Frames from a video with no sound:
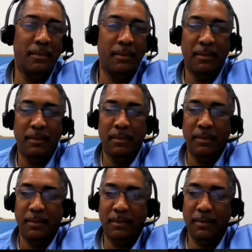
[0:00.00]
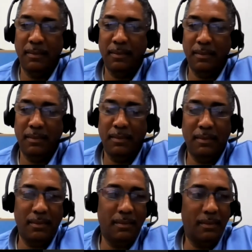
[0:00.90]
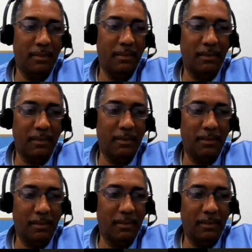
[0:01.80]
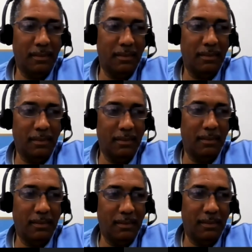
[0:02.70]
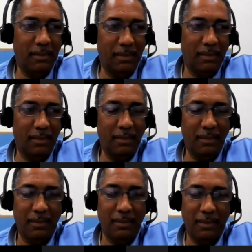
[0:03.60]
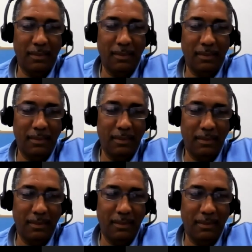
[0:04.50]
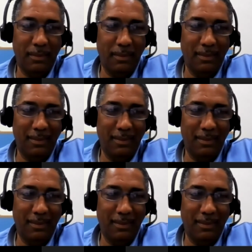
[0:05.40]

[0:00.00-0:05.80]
(silent)